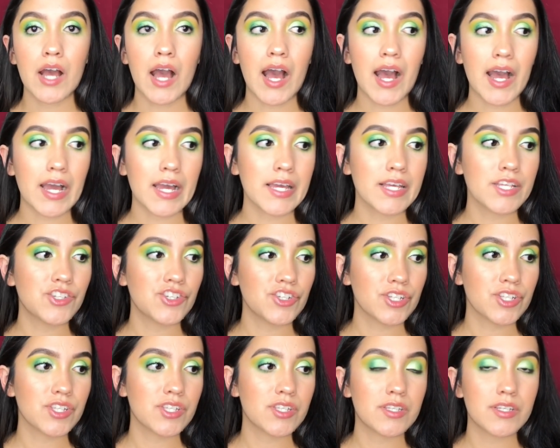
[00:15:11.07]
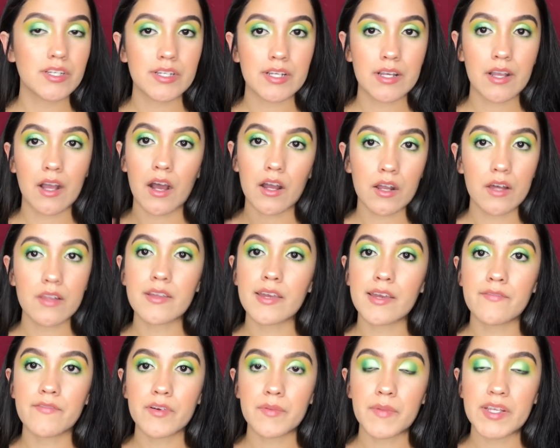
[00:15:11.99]
I just got all the
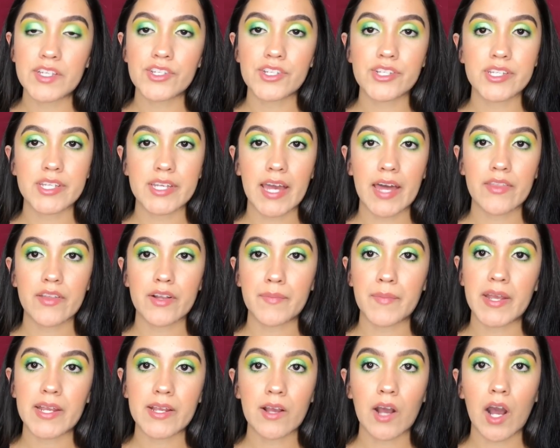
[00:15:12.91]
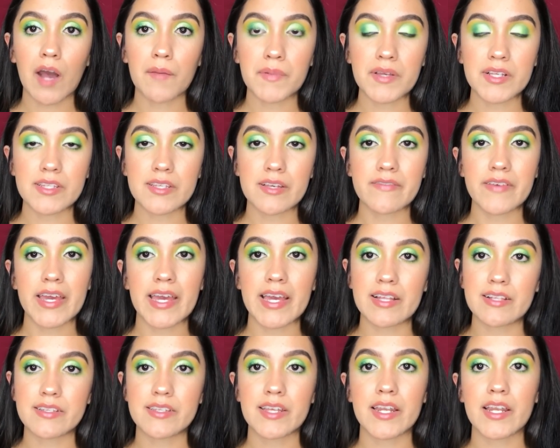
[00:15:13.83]
information together, made copies of it,
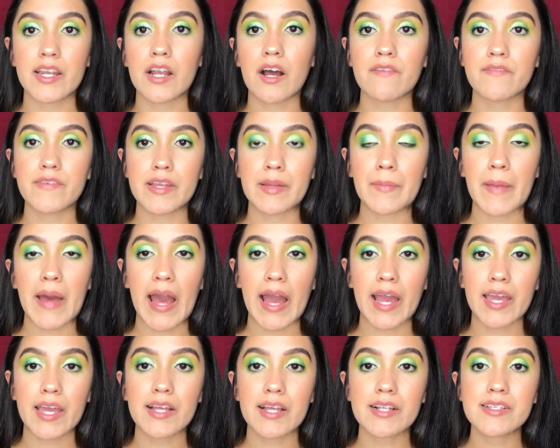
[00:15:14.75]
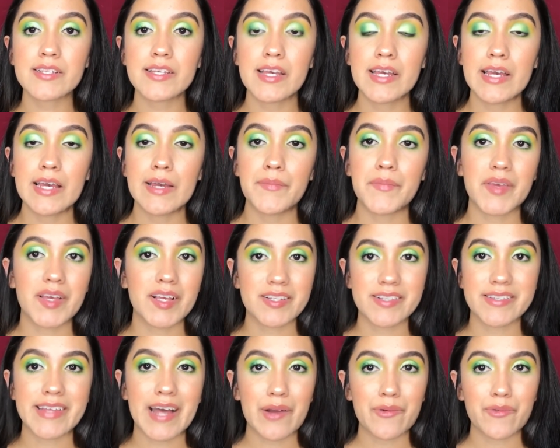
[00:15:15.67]
and sent it off in a packet
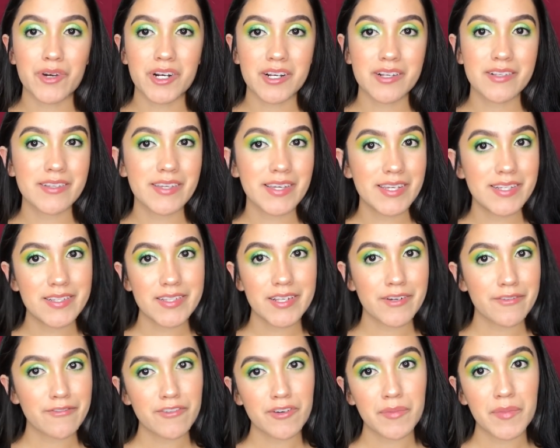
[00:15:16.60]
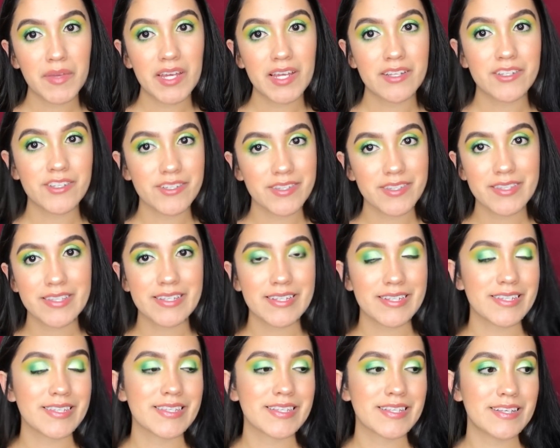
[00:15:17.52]
because that worked easier for me, just
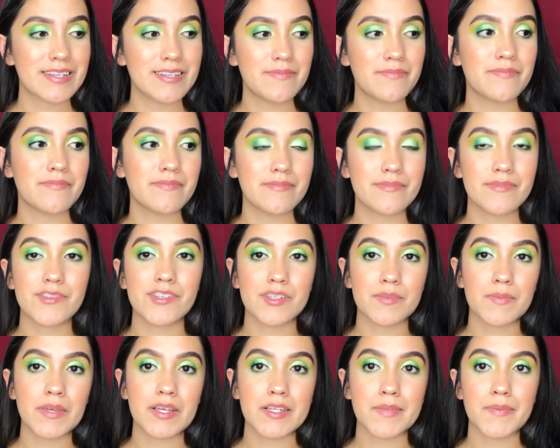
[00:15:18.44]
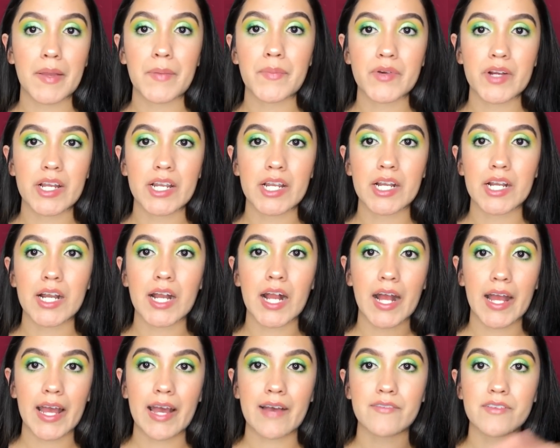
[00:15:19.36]
because my printer,
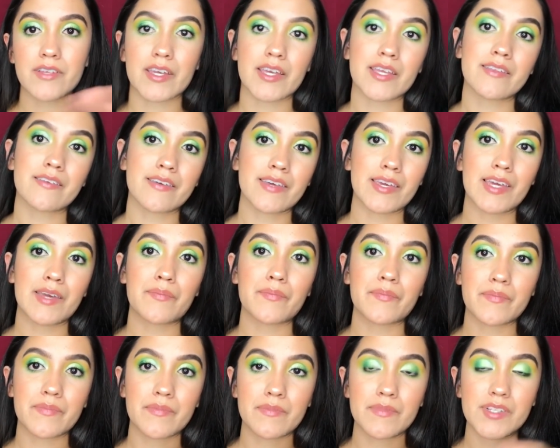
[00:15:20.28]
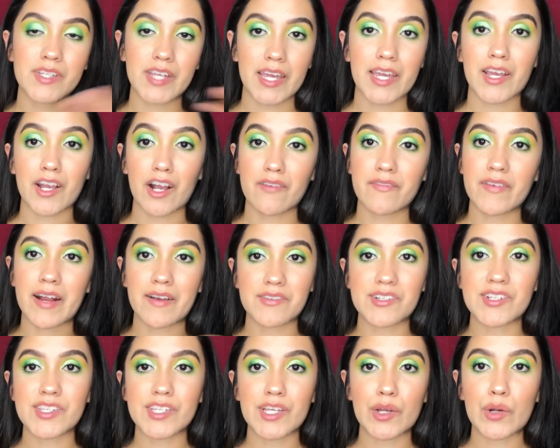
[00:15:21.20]
I have to keep taking off
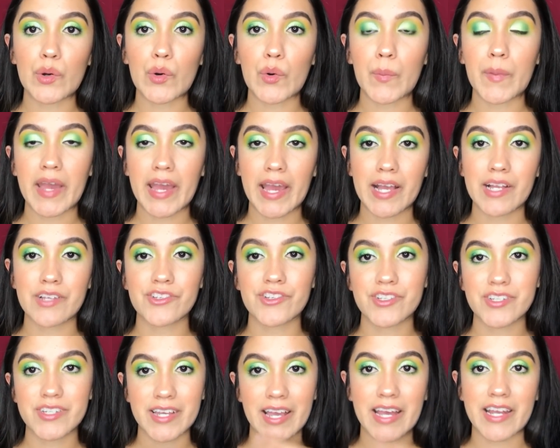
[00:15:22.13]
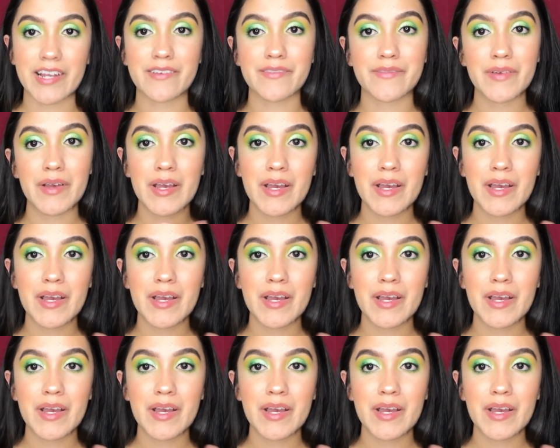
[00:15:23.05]
every single page to kind of